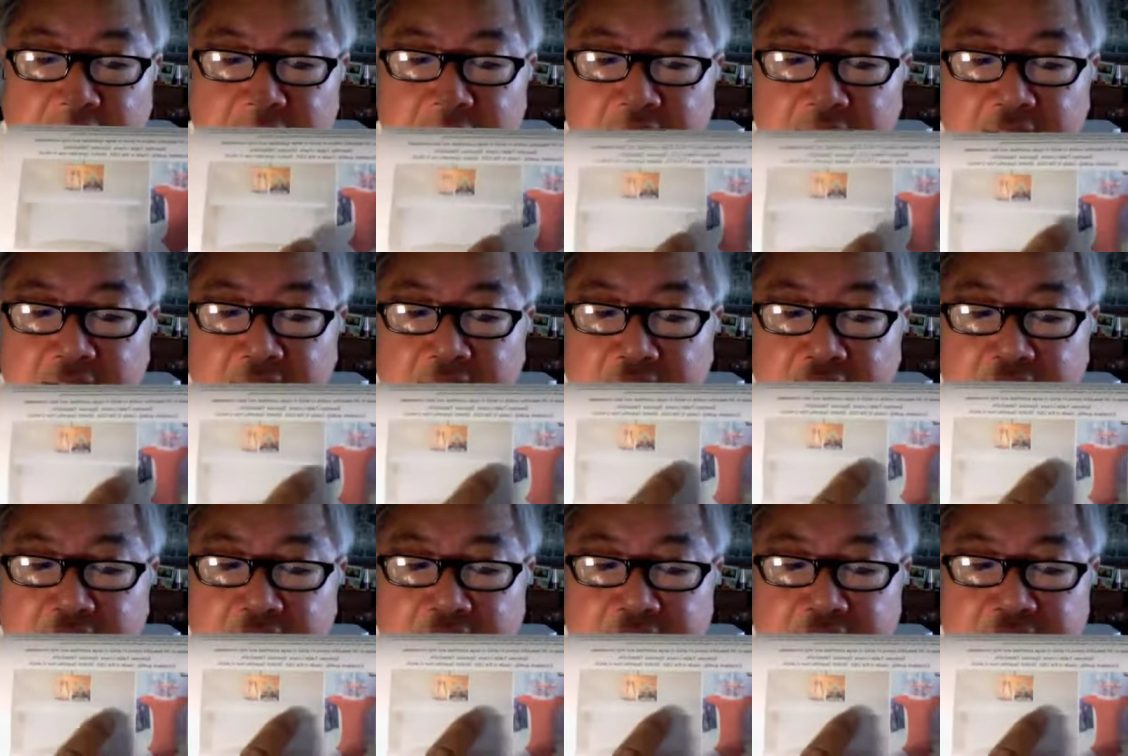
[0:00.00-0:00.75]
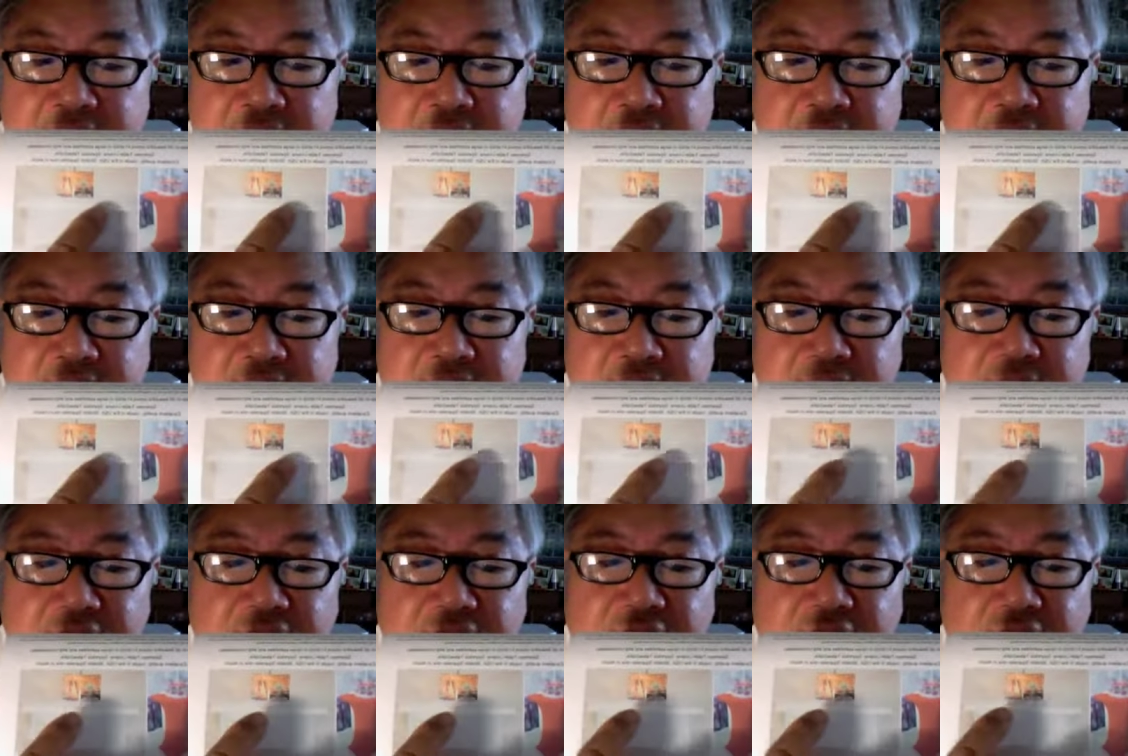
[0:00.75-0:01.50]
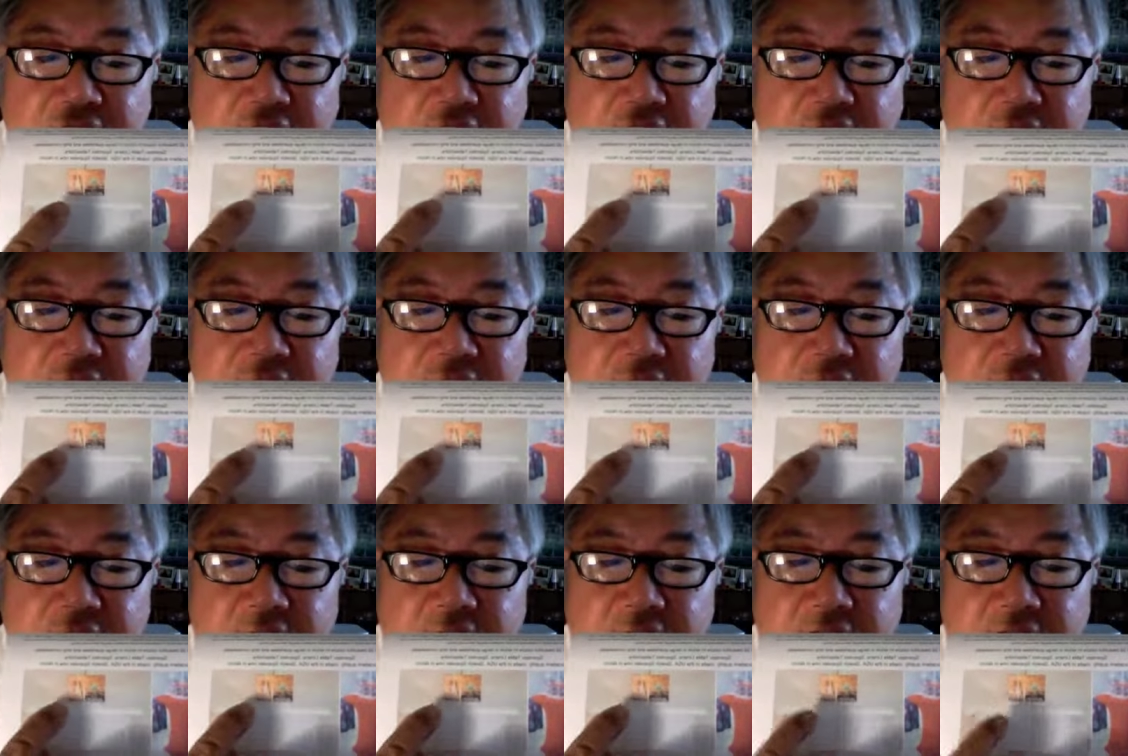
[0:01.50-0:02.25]
they had like slits in the front of
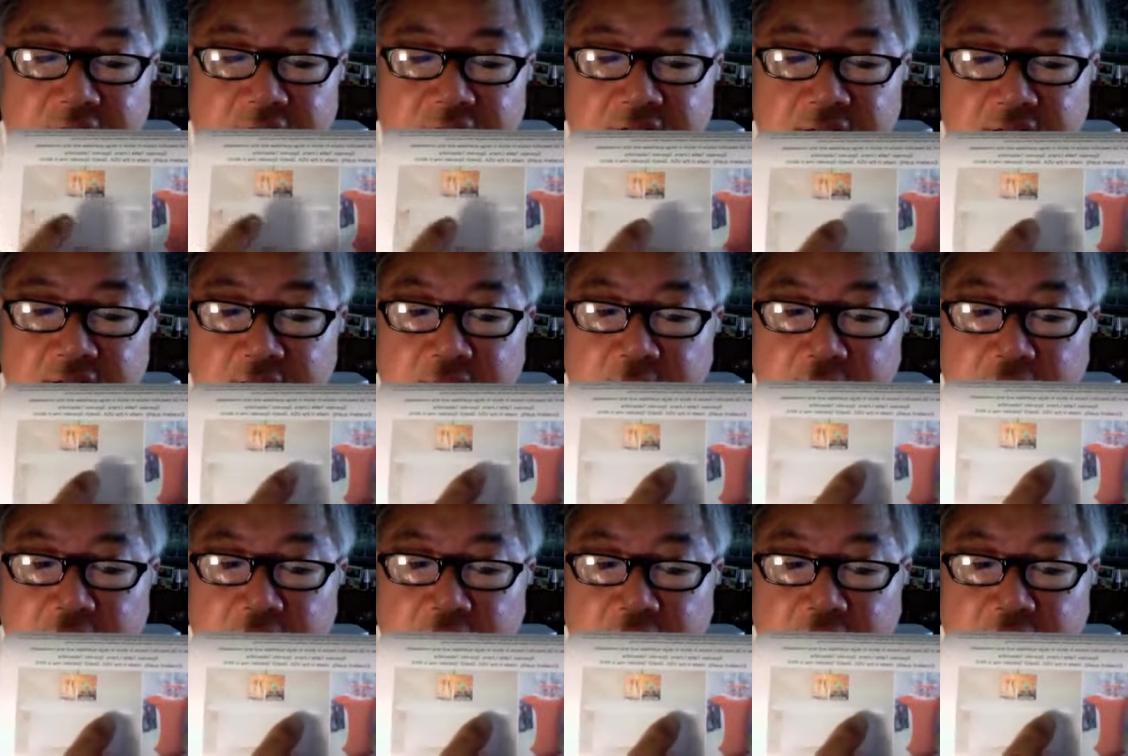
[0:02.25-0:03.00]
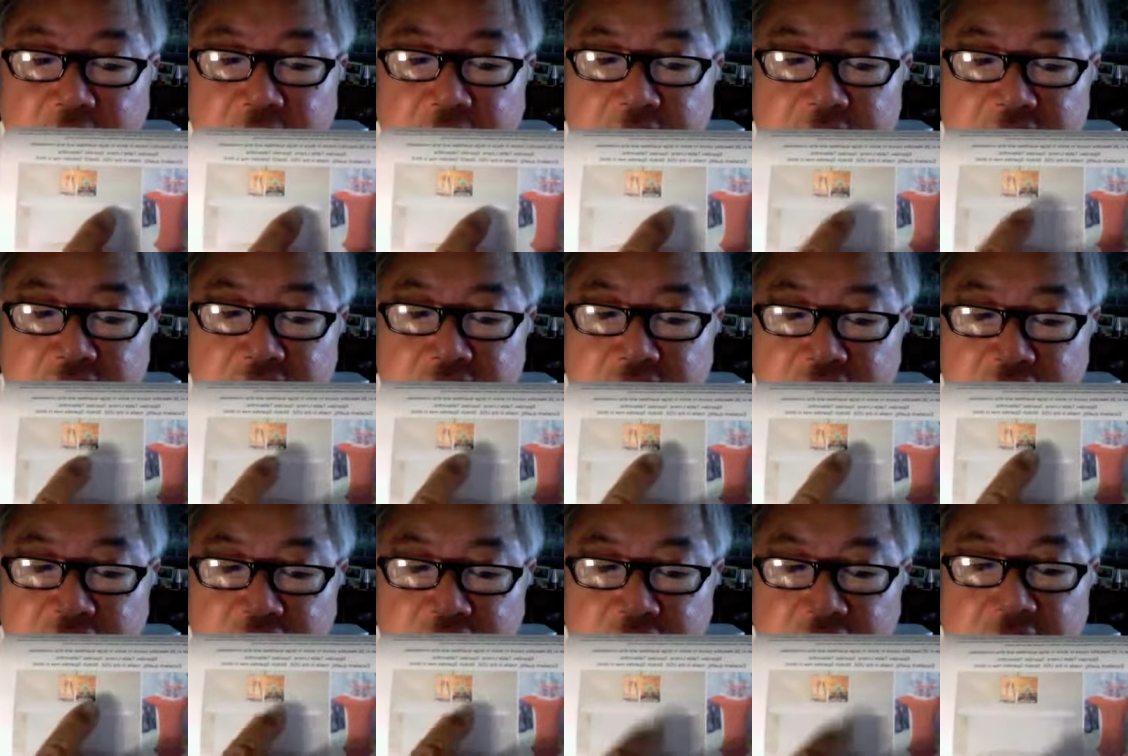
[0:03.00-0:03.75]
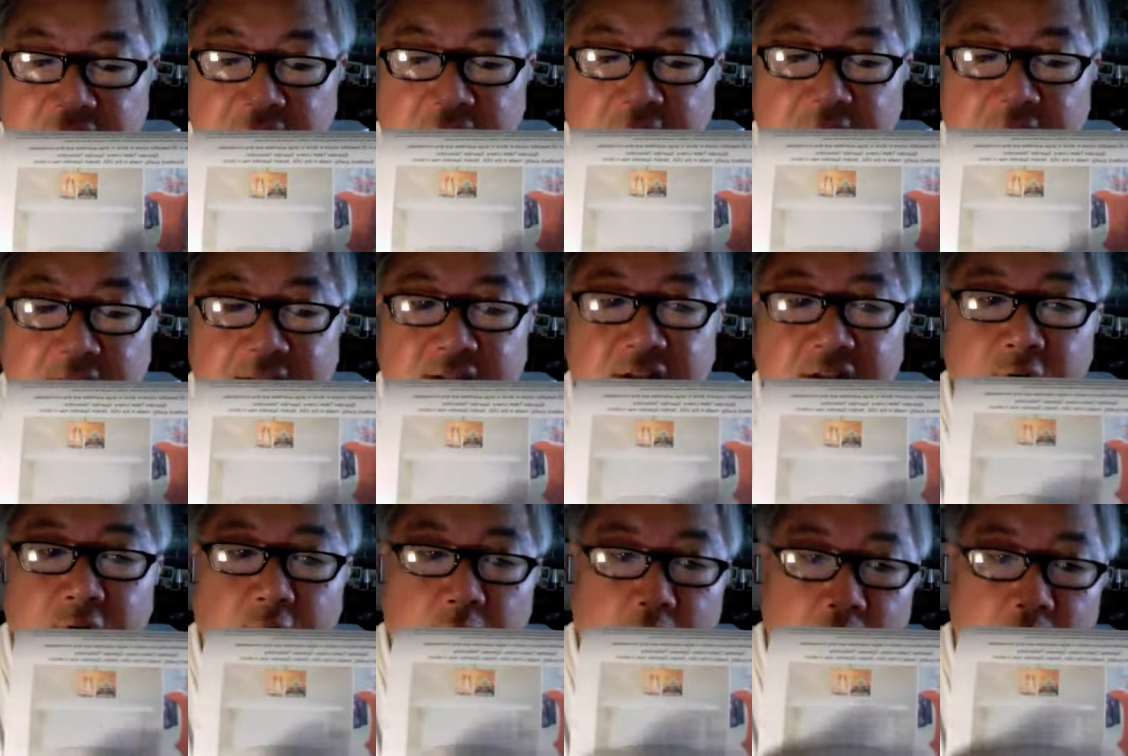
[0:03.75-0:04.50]
the table like this, so you can hide
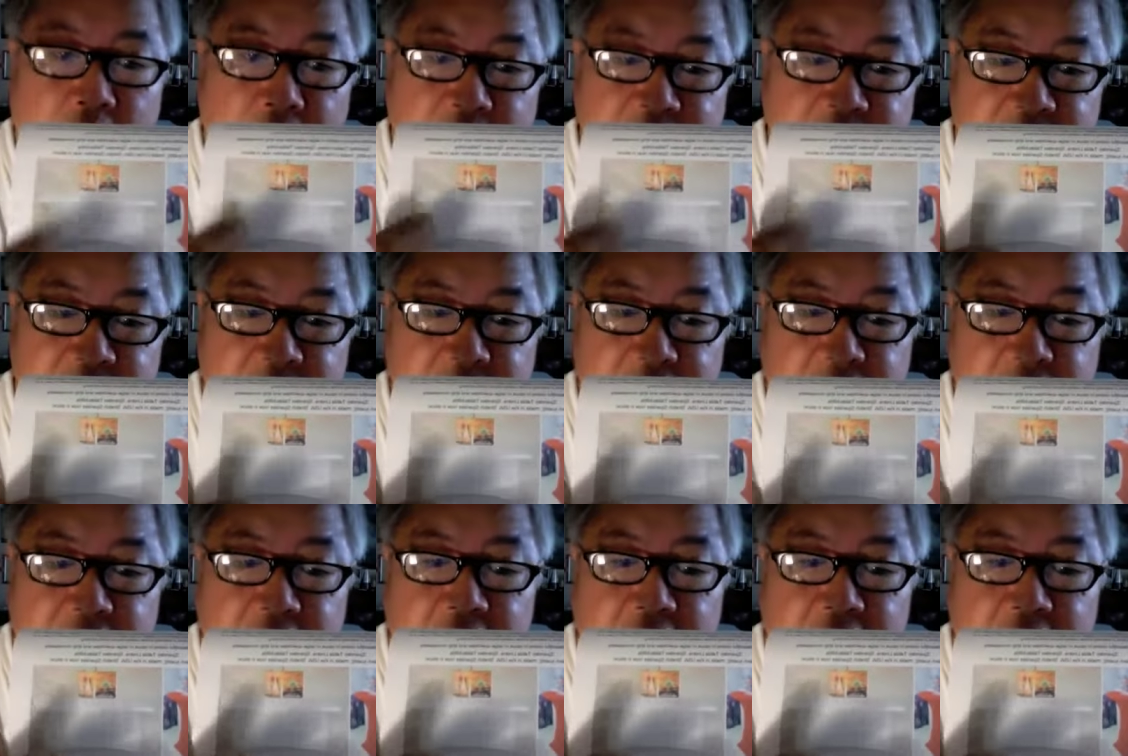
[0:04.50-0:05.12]
the cords under.